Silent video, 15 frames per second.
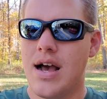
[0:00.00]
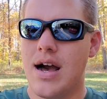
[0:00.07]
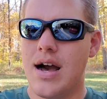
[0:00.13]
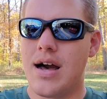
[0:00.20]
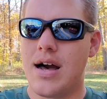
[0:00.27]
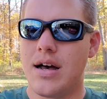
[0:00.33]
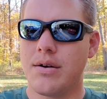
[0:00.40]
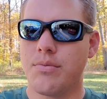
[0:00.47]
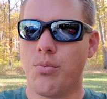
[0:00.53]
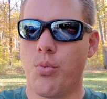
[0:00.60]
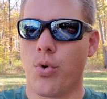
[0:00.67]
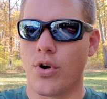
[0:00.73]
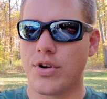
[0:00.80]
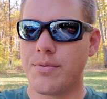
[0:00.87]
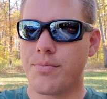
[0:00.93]
Uh,
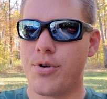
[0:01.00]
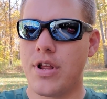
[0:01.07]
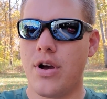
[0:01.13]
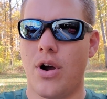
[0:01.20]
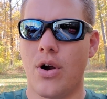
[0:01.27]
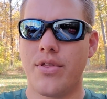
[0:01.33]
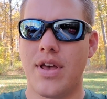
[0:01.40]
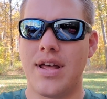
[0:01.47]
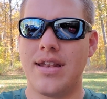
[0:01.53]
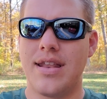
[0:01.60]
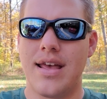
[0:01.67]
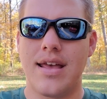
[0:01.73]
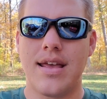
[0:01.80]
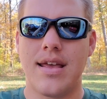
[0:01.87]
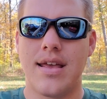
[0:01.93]
worked it pretty hard that
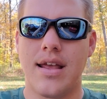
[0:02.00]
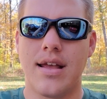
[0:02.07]
day.